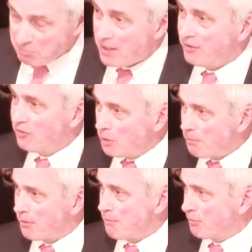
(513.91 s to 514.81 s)
my
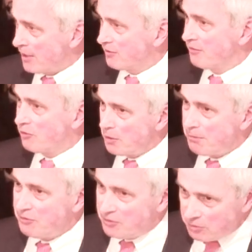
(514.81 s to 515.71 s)
super impressive group
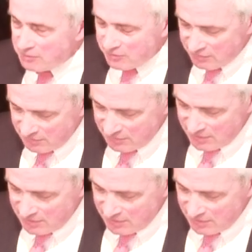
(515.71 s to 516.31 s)
of students,